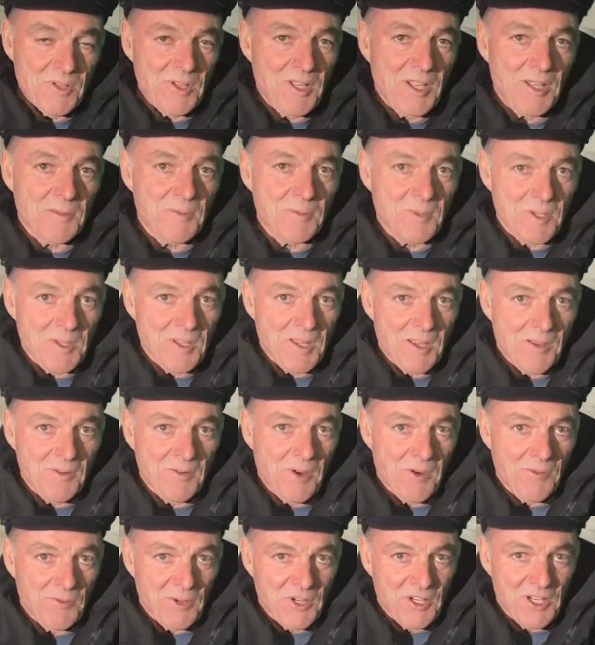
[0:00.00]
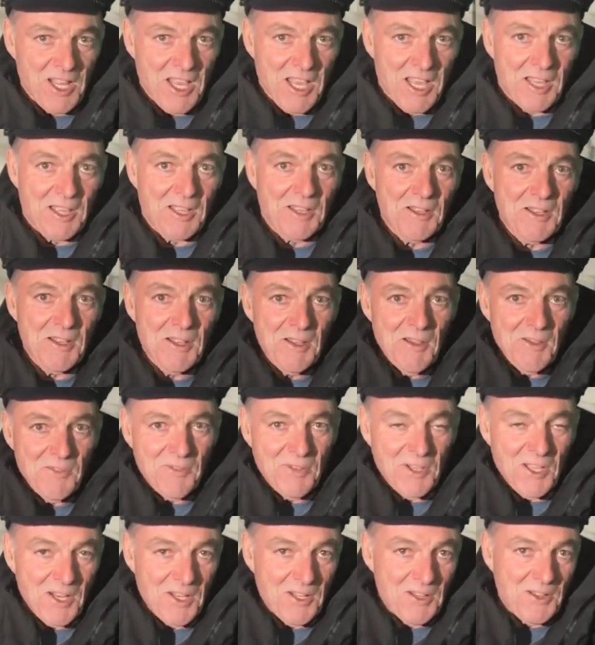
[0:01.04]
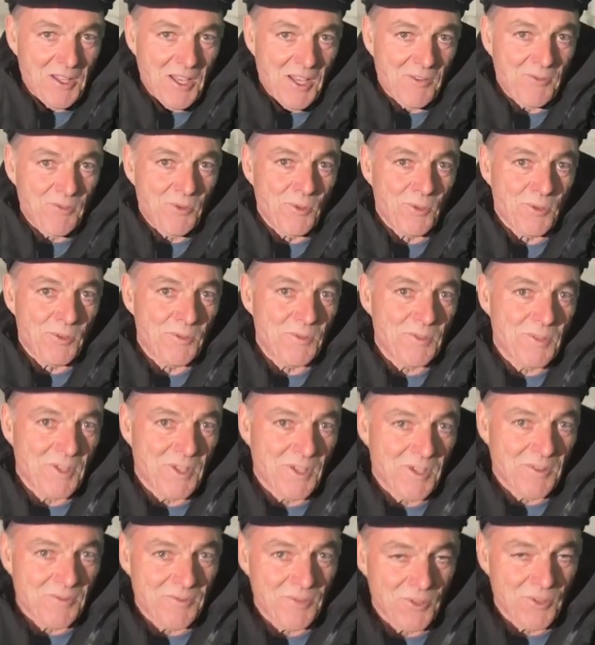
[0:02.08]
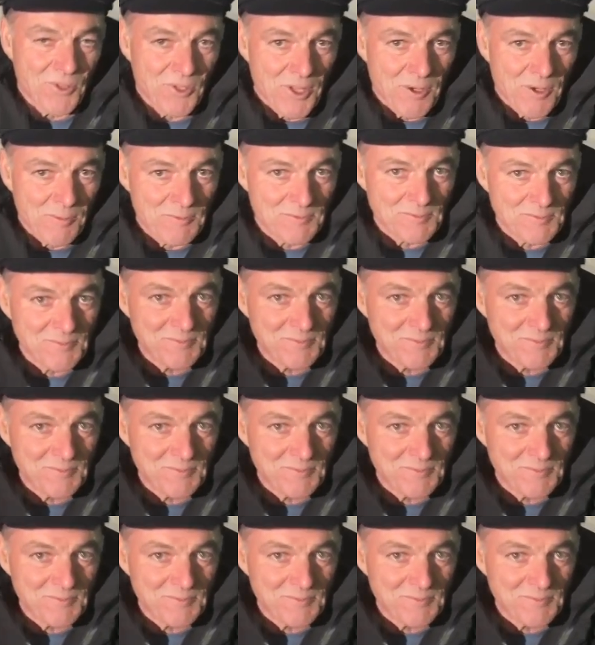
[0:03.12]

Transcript: every day feeling thankful for them.